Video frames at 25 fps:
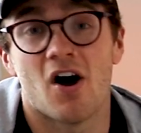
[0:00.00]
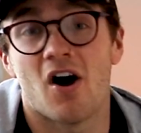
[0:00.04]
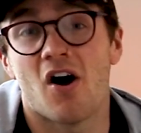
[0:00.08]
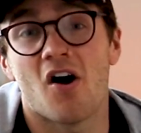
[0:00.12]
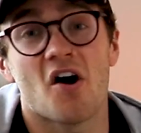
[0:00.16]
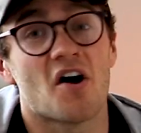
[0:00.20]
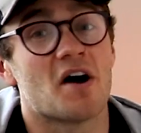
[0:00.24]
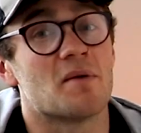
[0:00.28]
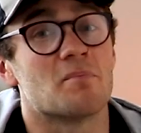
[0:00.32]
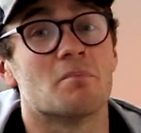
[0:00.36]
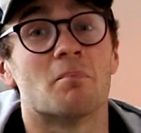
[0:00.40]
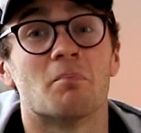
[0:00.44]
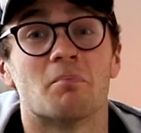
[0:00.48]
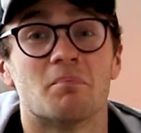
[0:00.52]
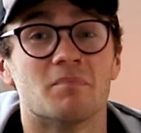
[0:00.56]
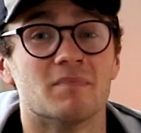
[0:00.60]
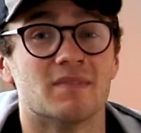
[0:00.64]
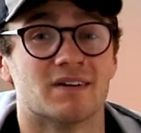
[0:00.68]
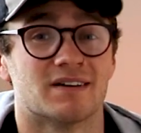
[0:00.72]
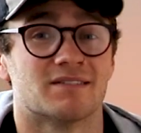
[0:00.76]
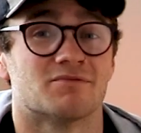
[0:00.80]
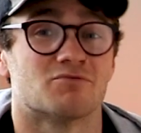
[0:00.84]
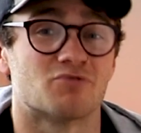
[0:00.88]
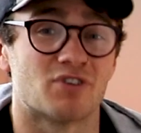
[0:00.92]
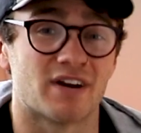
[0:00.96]
I'm
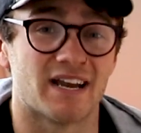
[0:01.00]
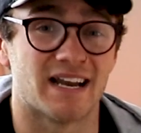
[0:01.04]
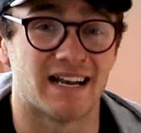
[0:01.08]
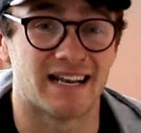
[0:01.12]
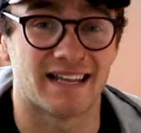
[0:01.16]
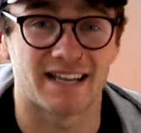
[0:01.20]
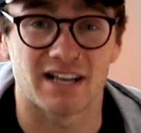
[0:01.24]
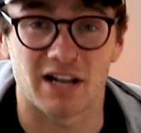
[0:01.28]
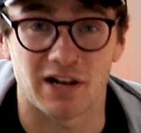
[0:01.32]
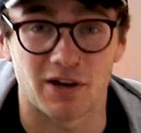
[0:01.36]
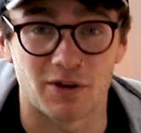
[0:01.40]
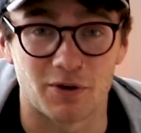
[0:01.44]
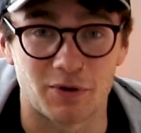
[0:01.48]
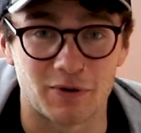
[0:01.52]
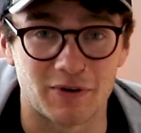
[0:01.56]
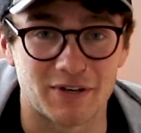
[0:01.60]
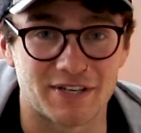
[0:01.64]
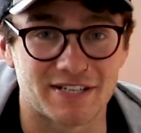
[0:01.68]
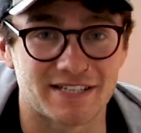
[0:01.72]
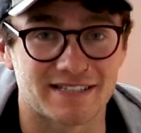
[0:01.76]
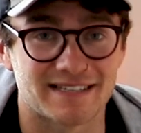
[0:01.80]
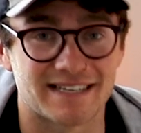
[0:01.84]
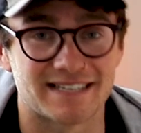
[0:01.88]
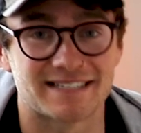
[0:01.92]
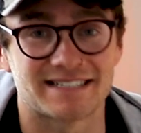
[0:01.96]
really
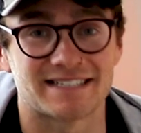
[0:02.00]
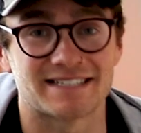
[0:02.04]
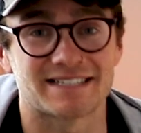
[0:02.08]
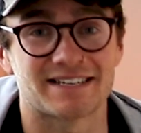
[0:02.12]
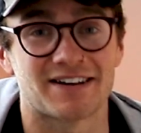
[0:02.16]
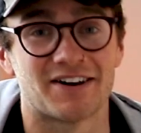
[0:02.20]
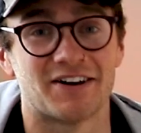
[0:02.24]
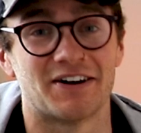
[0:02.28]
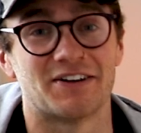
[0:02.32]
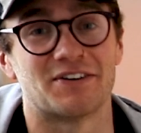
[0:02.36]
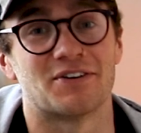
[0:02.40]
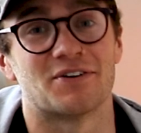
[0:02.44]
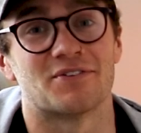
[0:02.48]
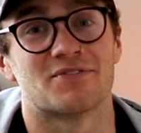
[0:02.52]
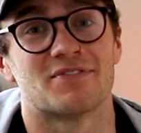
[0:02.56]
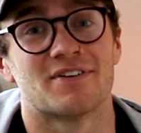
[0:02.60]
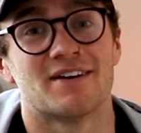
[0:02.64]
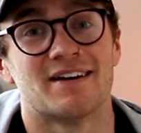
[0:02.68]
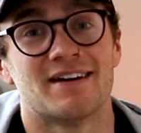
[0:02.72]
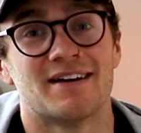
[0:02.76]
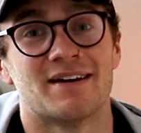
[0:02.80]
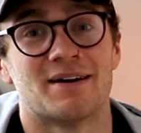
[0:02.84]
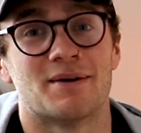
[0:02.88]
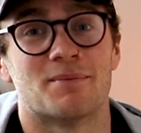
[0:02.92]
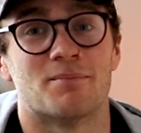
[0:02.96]
clueless. This is kind of
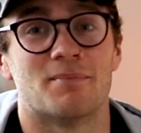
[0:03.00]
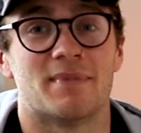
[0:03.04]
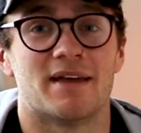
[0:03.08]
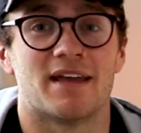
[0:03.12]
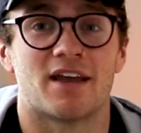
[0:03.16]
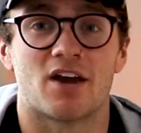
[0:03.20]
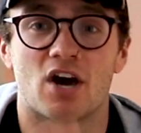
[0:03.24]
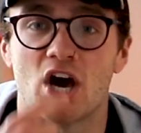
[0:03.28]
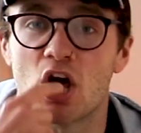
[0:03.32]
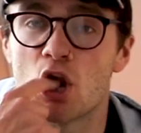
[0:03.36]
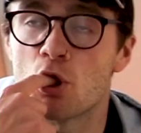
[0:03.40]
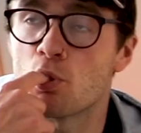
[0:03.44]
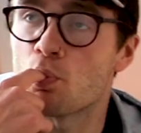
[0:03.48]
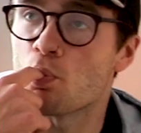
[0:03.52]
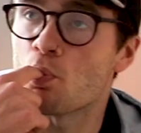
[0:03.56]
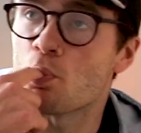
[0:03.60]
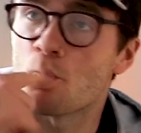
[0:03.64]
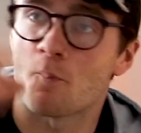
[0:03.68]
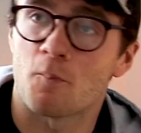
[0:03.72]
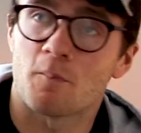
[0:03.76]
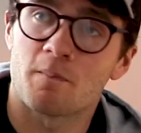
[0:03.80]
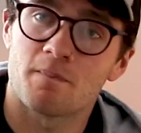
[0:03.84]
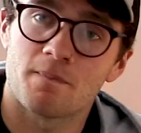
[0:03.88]
me going,